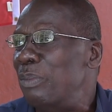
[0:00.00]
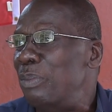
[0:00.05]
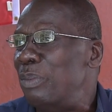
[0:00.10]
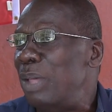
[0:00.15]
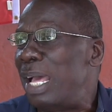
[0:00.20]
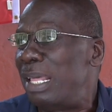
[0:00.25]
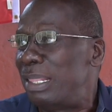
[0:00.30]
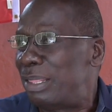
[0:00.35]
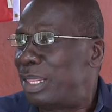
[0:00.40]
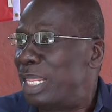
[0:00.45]

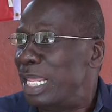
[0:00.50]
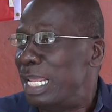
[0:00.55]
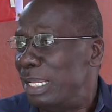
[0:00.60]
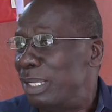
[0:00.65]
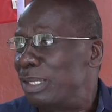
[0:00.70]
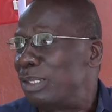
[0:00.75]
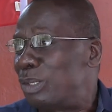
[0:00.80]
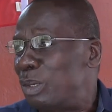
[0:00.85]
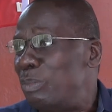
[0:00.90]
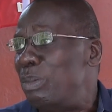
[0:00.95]
I
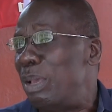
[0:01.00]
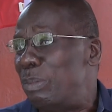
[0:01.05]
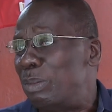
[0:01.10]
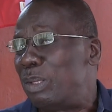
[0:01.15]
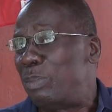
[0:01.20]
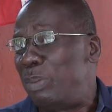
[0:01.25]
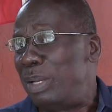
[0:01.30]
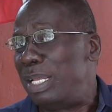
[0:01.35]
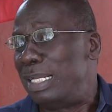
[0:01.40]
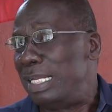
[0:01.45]
think should be able
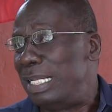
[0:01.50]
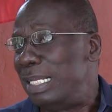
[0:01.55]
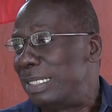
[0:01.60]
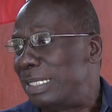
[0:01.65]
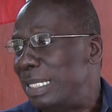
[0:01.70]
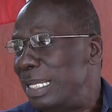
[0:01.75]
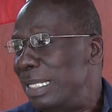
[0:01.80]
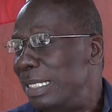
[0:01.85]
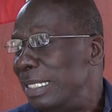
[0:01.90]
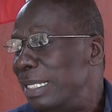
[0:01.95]
to play these
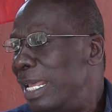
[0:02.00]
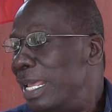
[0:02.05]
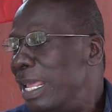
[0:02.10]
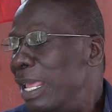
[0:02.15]
things.